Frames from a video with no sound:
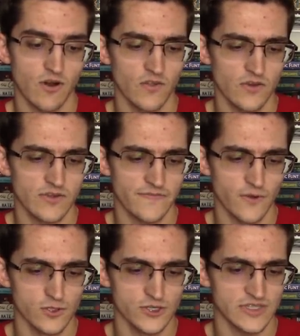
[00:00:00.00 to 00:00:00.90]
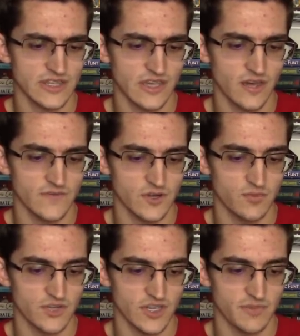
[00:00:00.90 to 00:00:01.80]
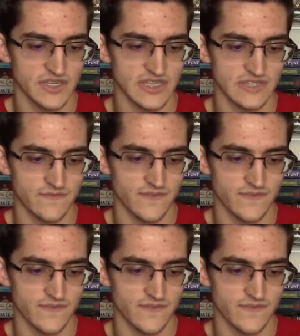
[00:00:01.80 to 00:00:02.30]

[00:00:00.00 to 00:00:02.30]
although the Folgers and the oven are putting up a decent